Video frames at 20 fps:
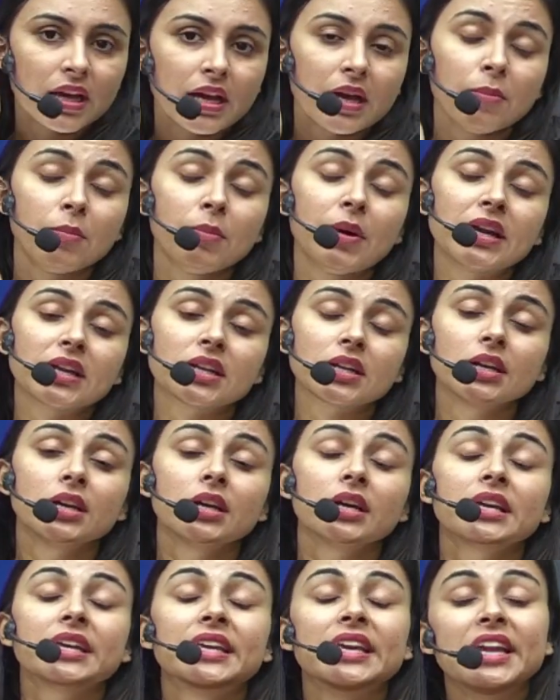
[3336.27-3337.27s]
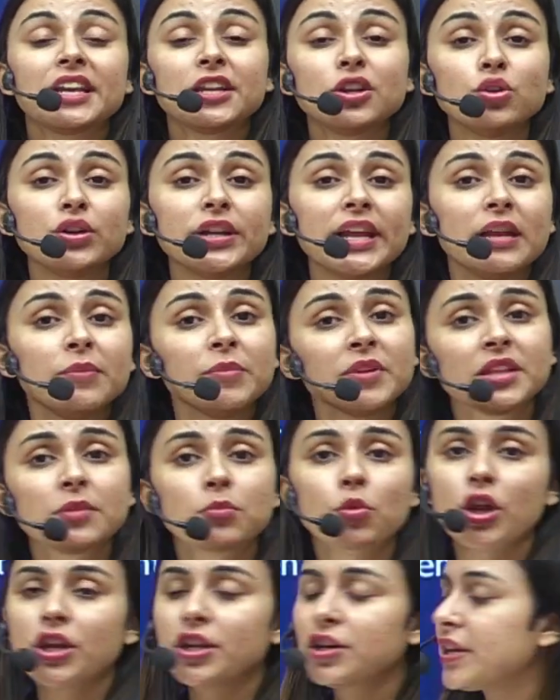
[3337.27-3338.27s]
But can you tell me the
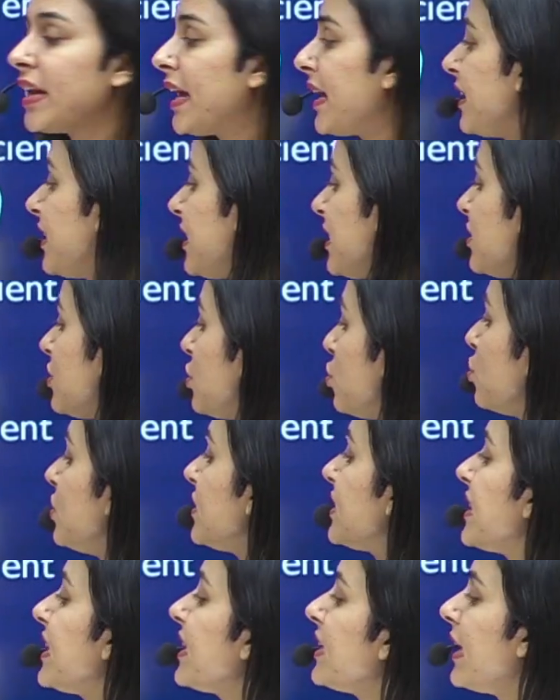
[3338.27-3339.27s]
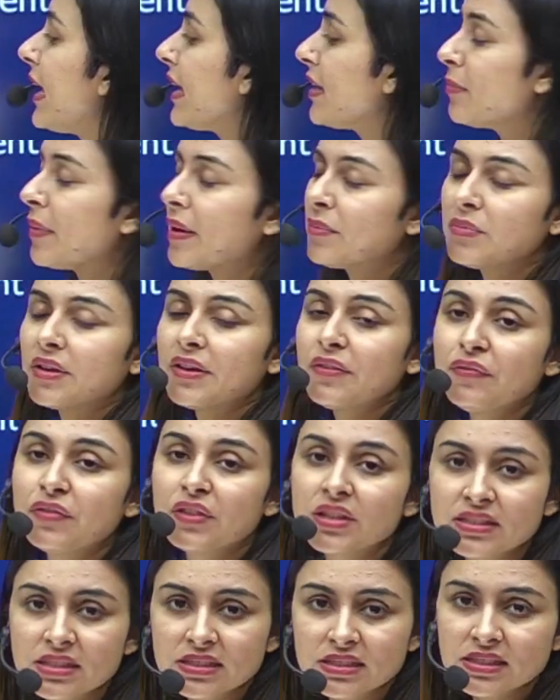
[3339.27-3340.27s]
molecularities? You will say that, ma'am, if
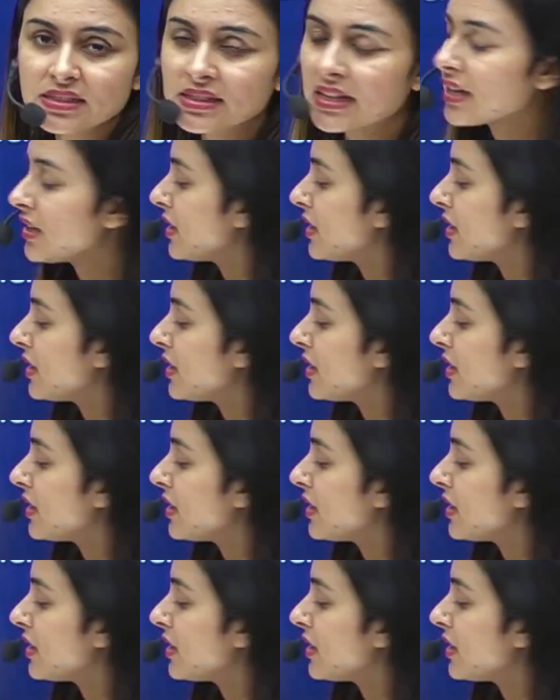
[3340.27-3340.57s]
this is a single